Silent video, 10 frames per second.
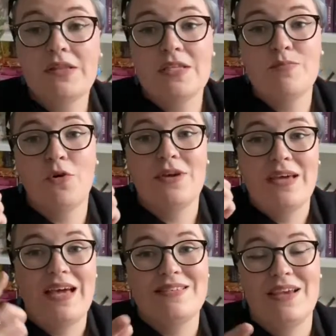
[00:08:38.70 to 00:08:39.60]
this book
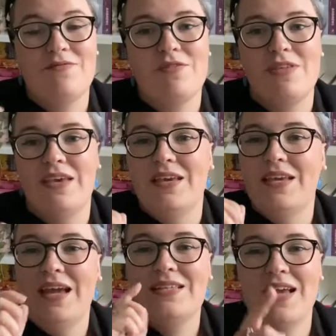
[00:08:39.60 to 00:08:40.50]
has everything. It
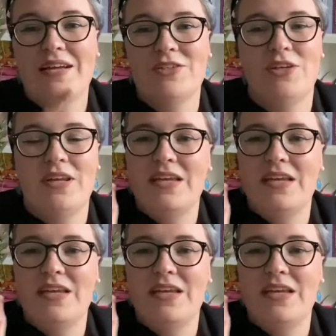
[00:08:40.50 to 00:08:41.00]
has action,